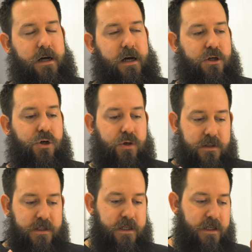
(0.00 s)
Uh,
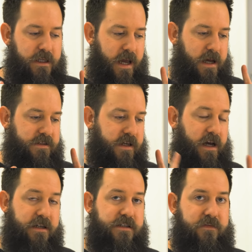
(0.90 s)
currently, it has a
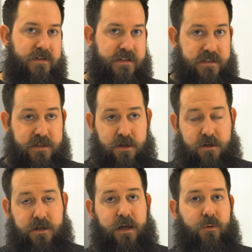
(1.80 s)
i7
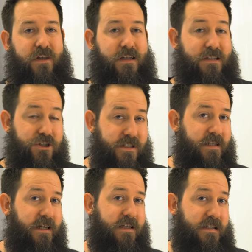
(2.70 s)
6800K with a
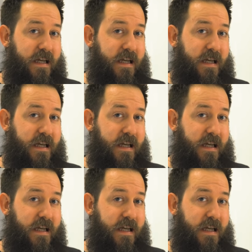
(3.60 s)
GTX